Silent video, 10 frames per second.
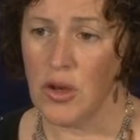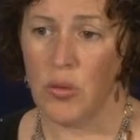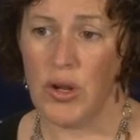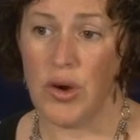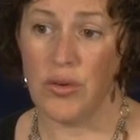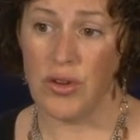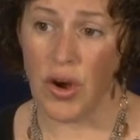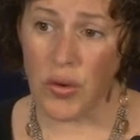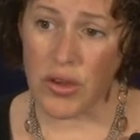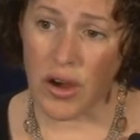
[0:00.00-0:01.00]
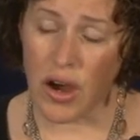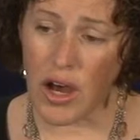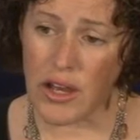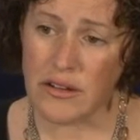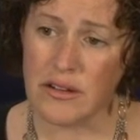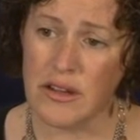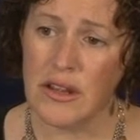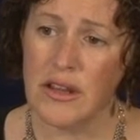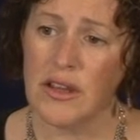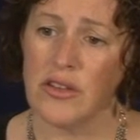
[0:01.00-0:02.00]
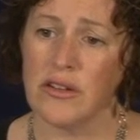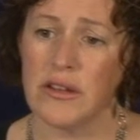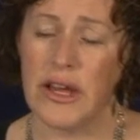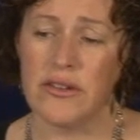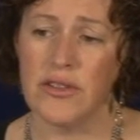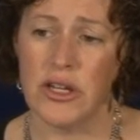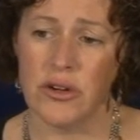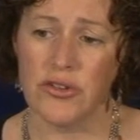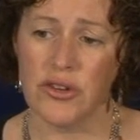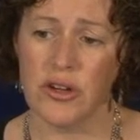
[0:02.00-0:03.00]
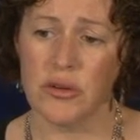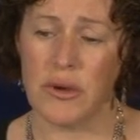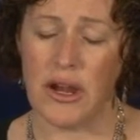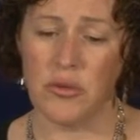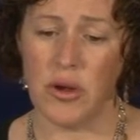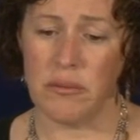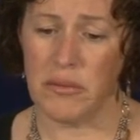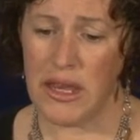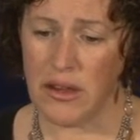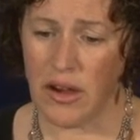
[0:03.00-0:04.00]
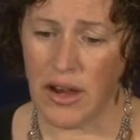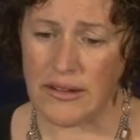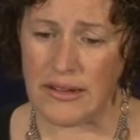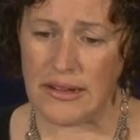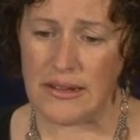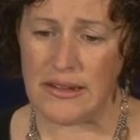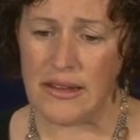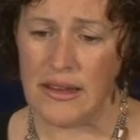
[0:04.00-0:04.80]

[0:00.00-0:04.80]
We don't know the cause. There's a lot of literature around what may cause it.